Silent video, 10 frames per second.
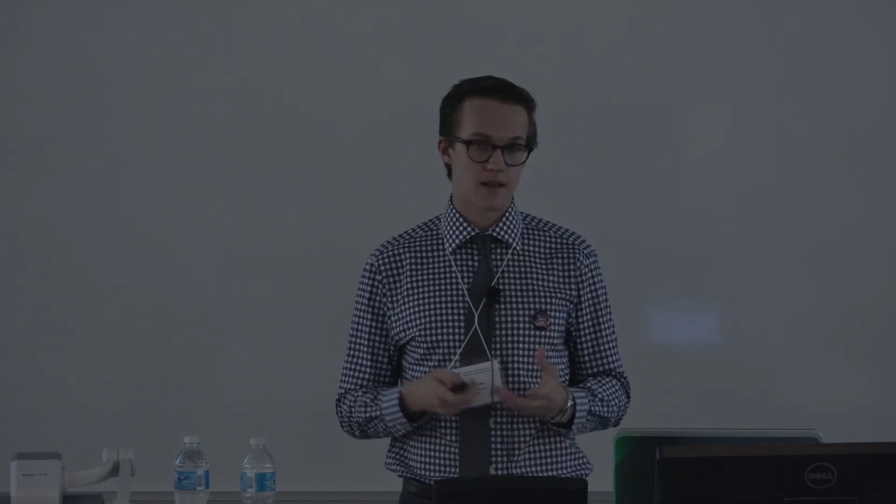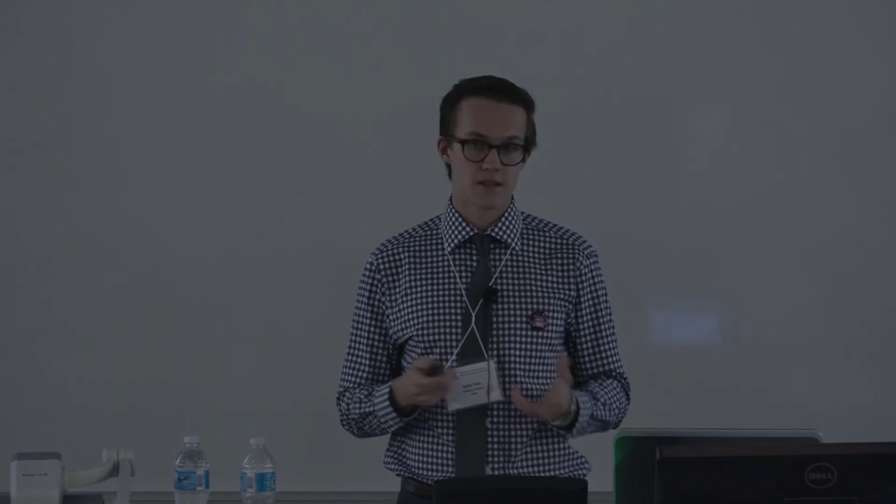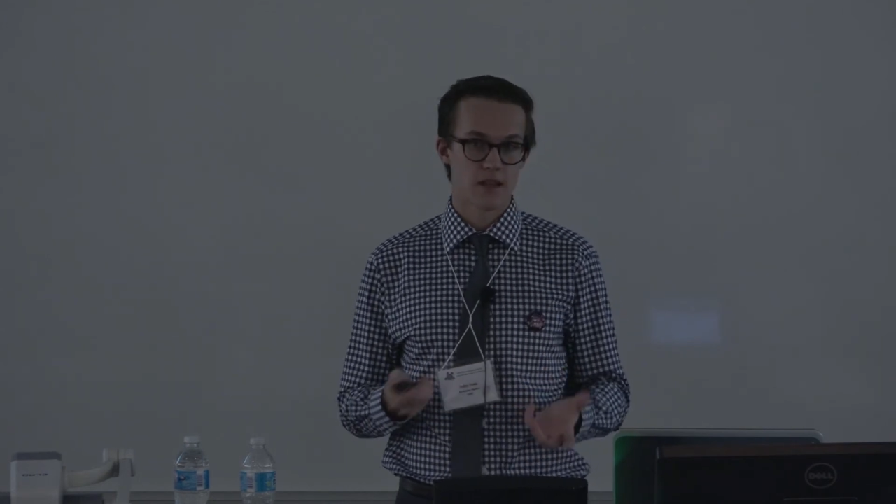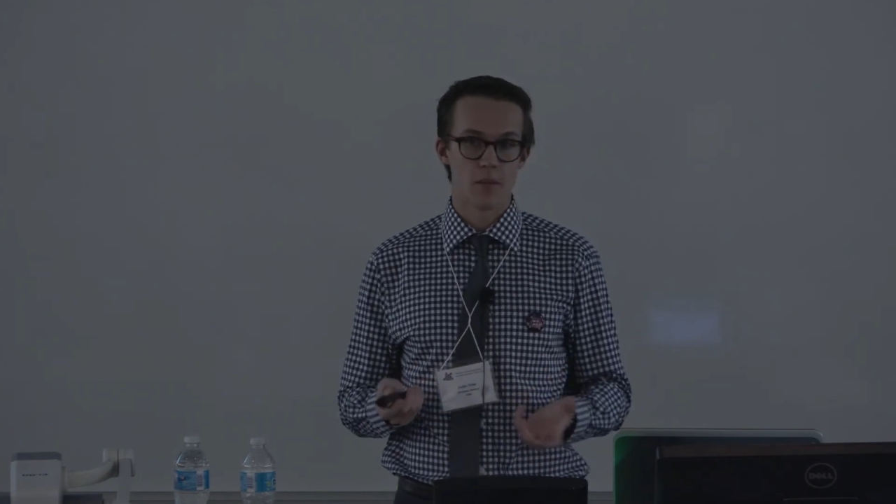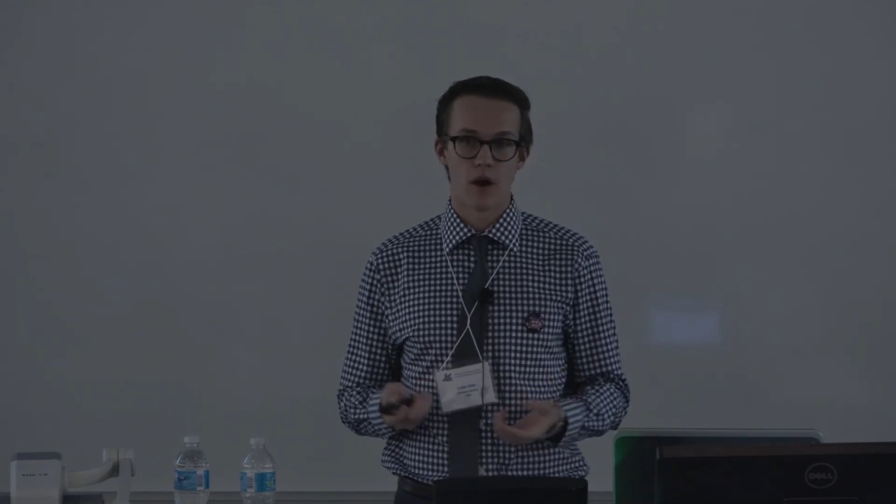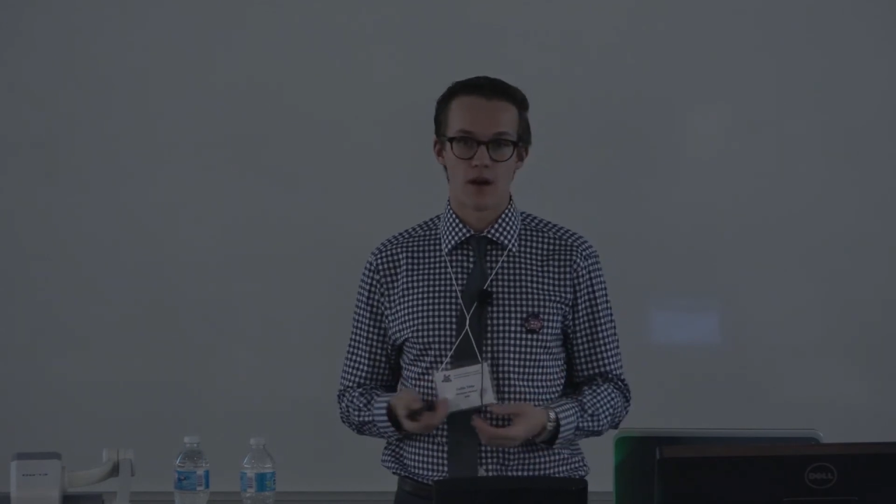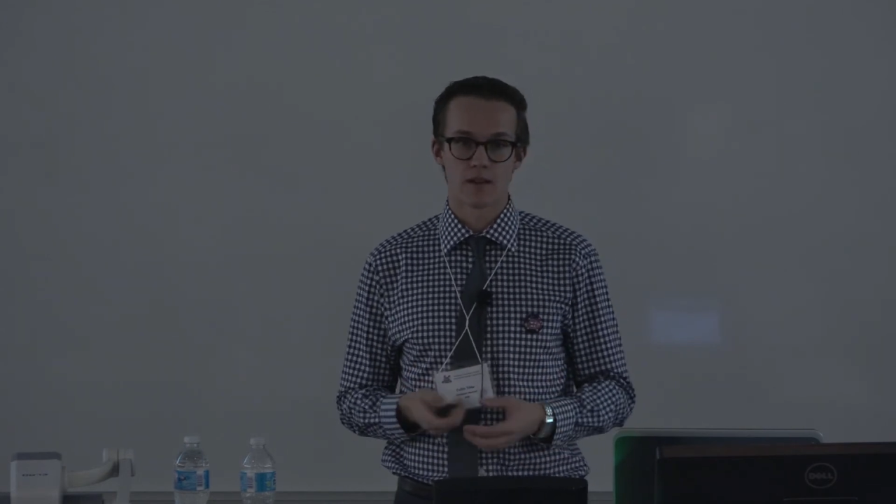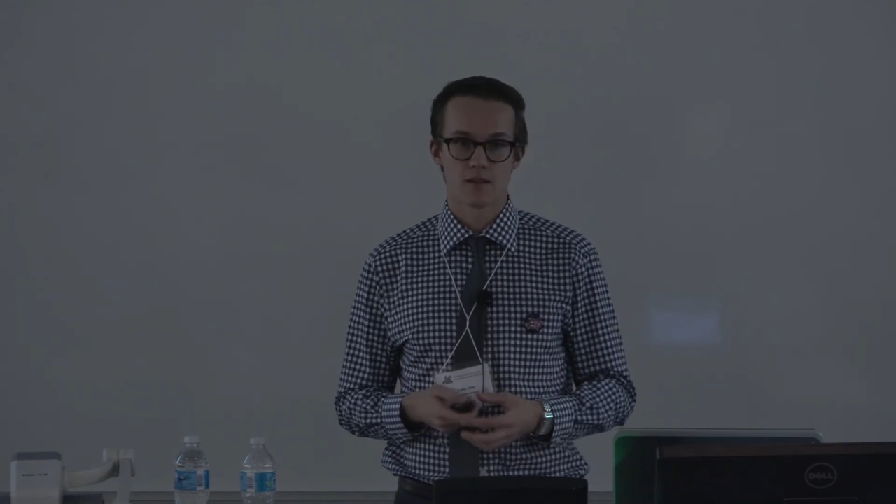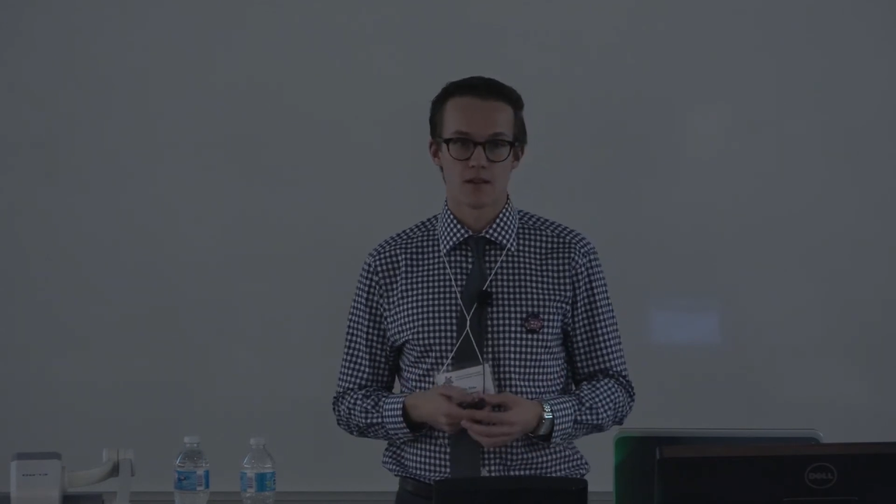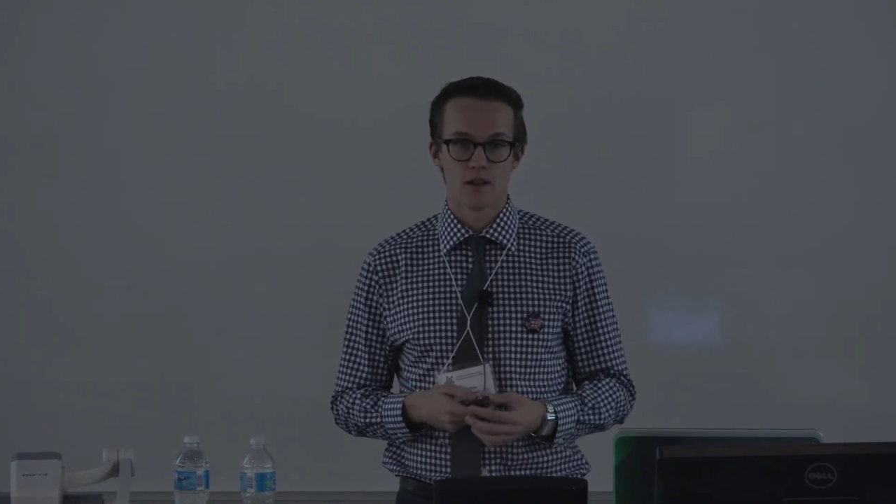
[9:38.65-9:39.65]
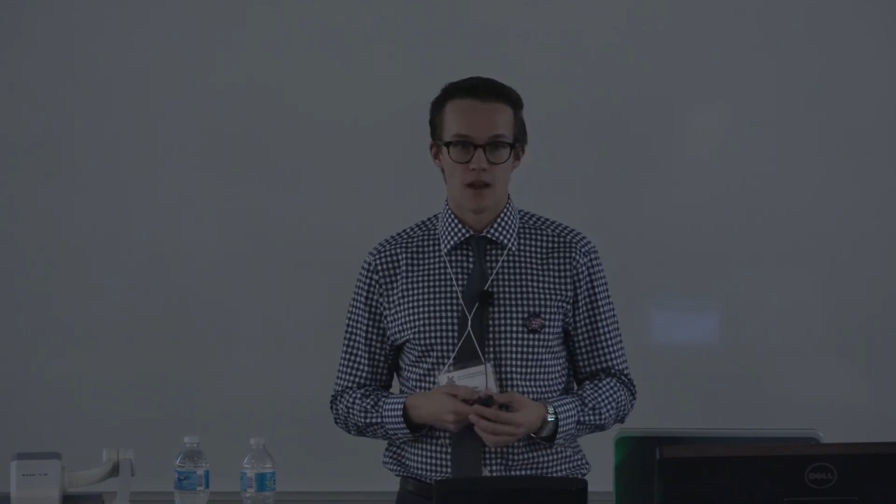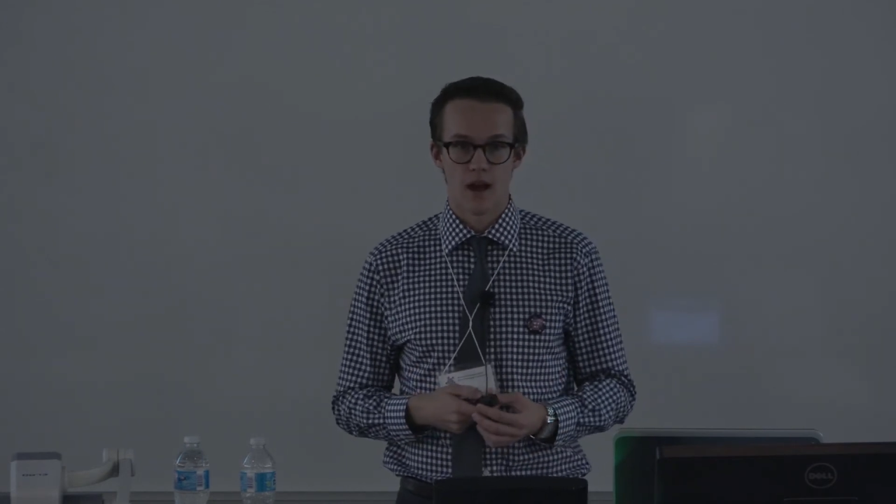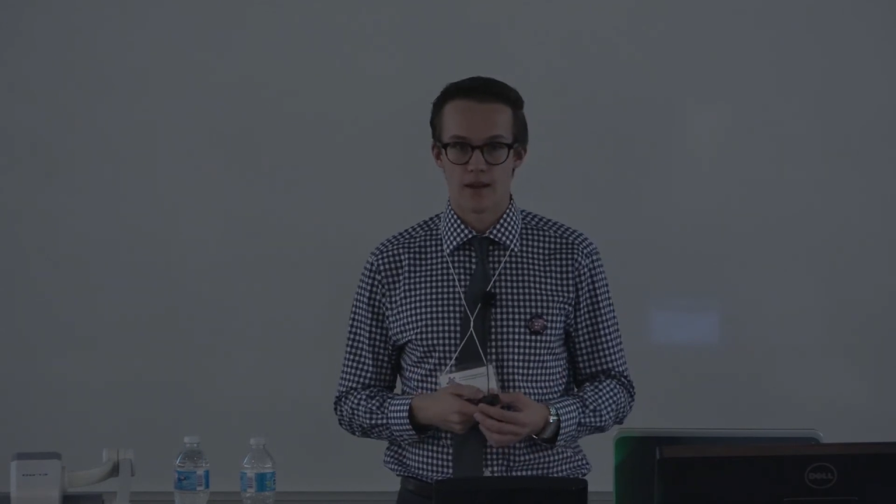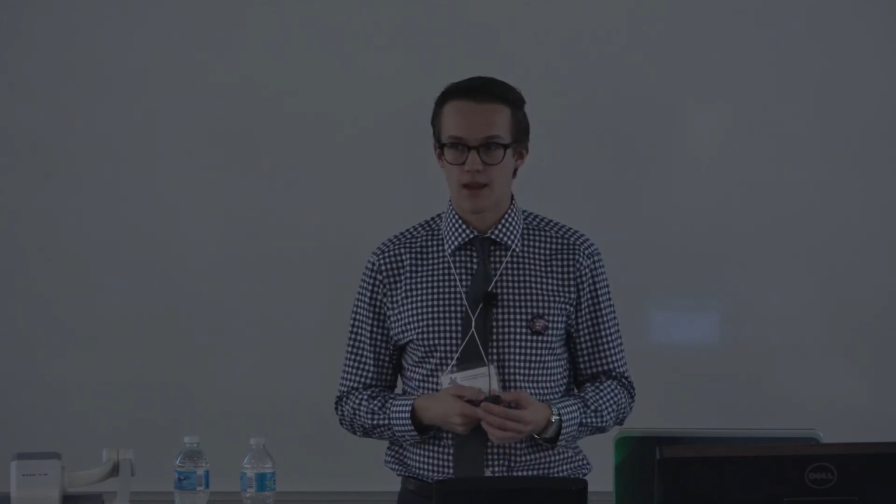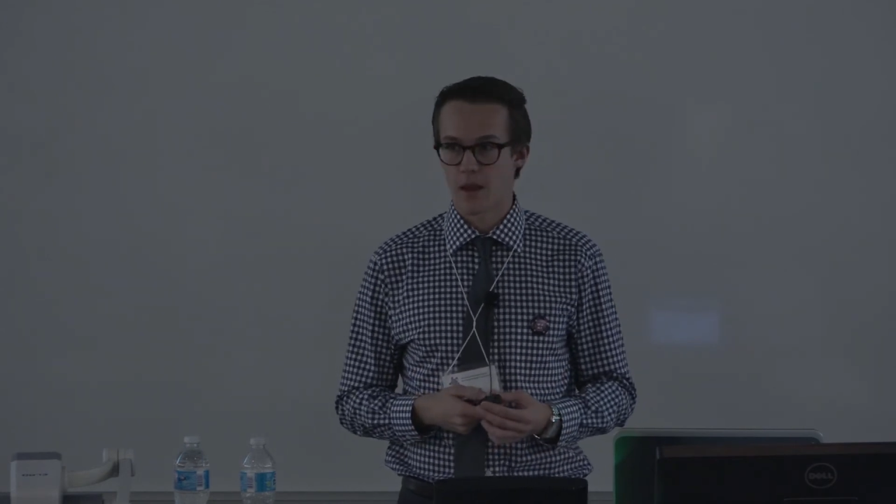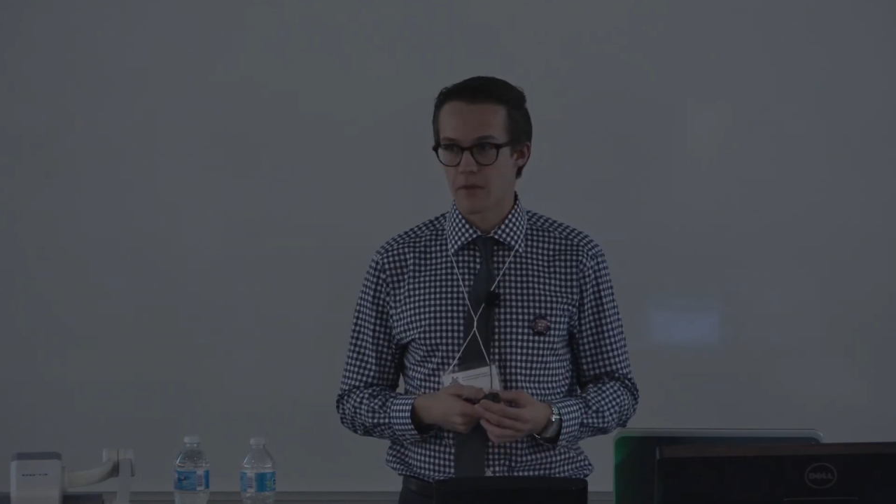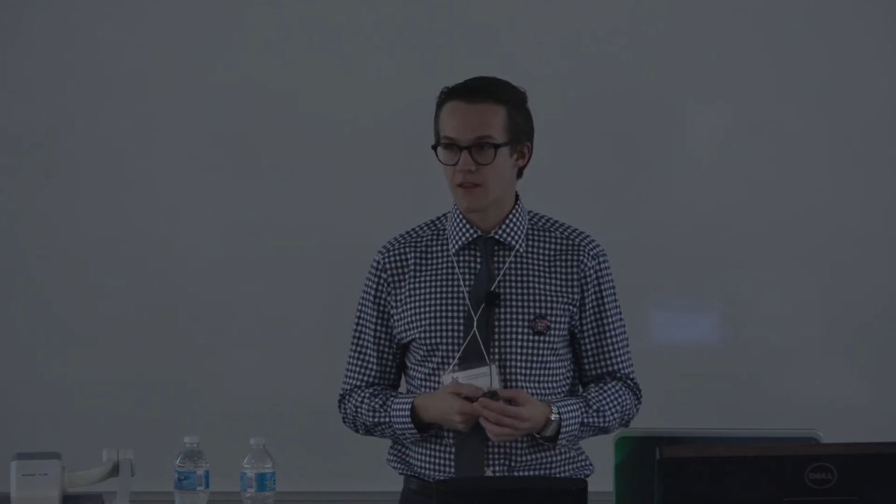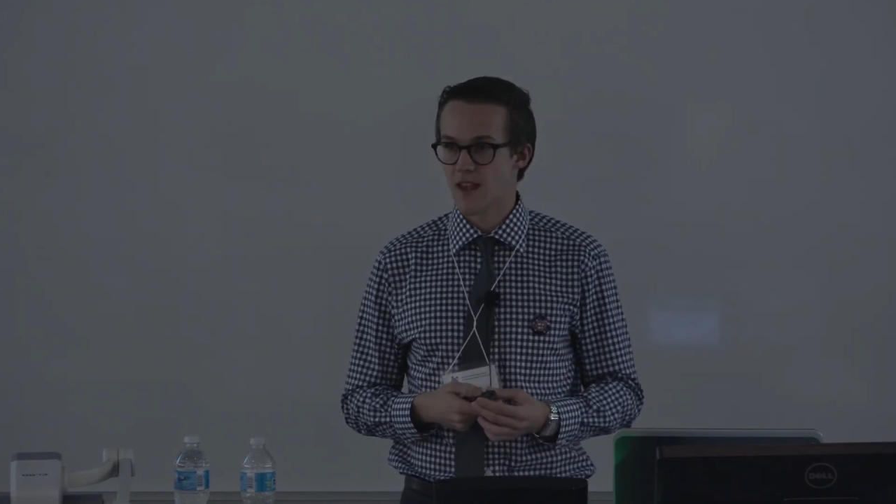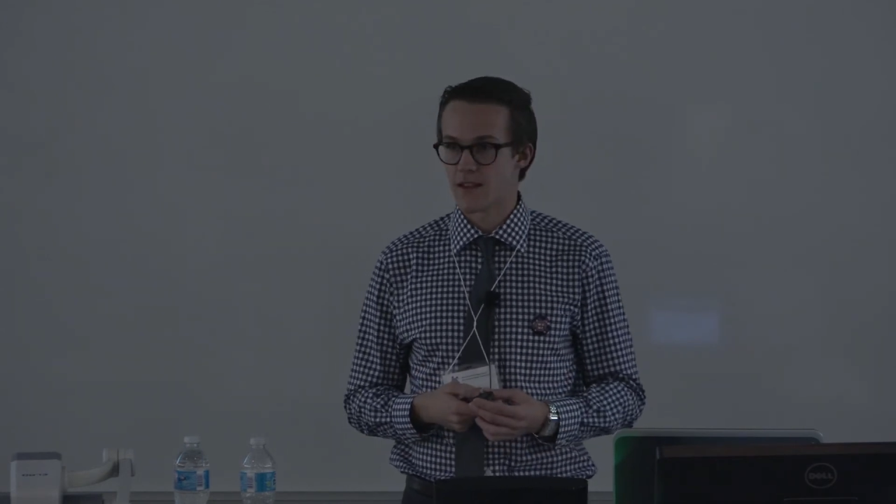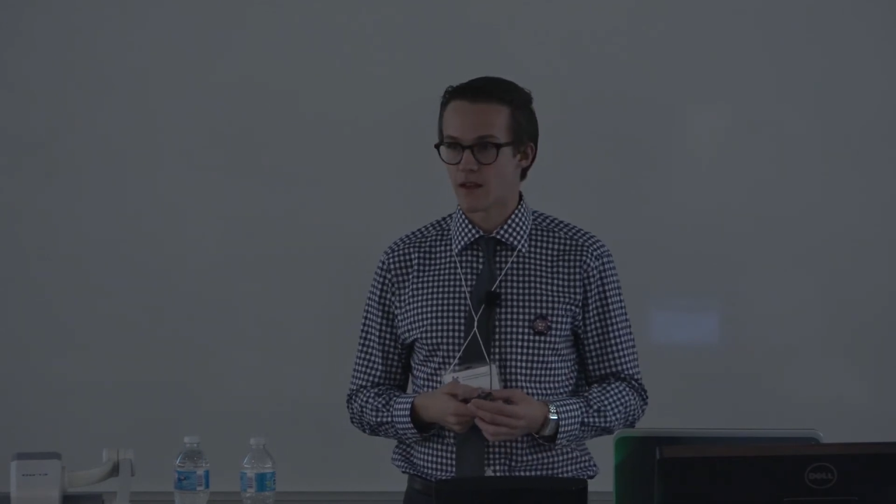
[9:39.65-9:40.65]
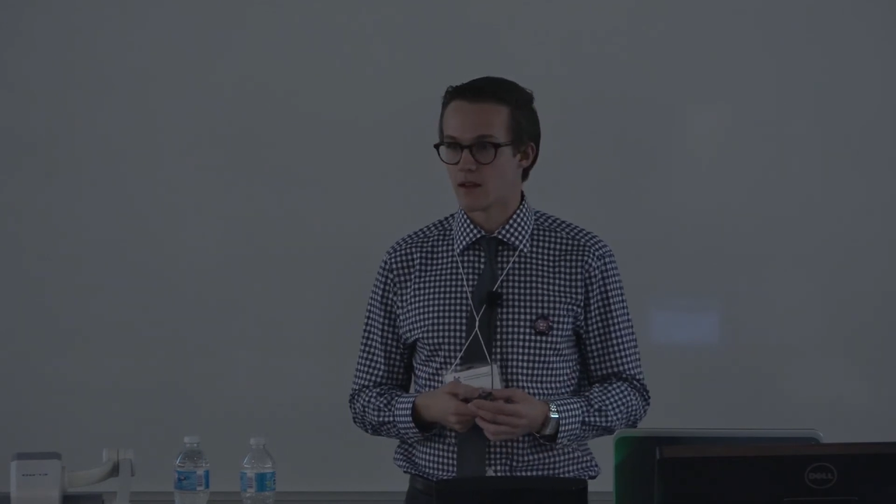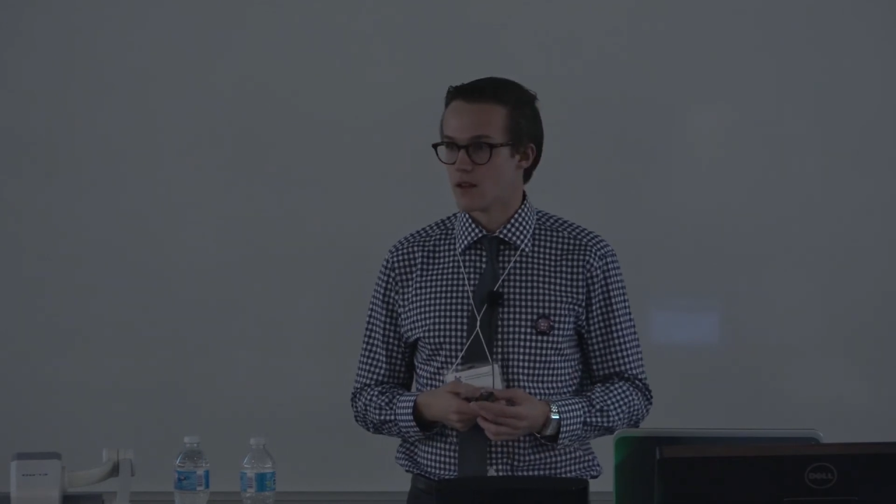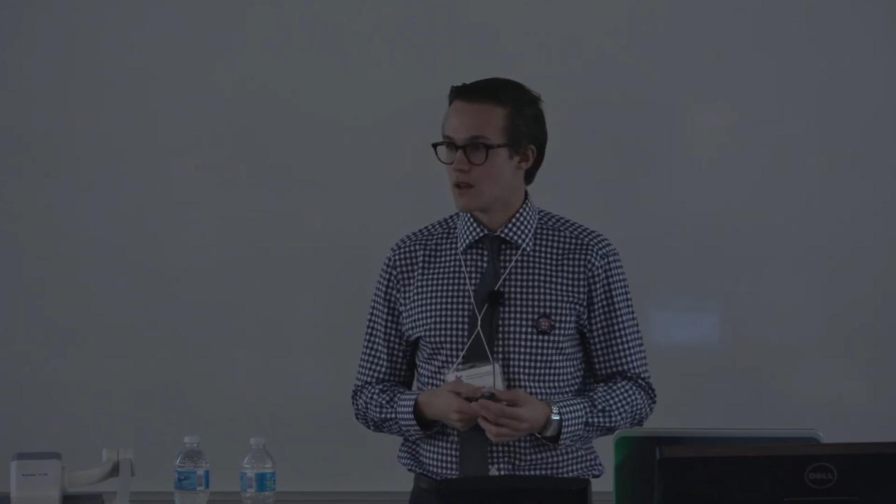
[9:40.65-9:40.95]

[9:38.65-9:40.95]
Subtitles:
CMOS type setting,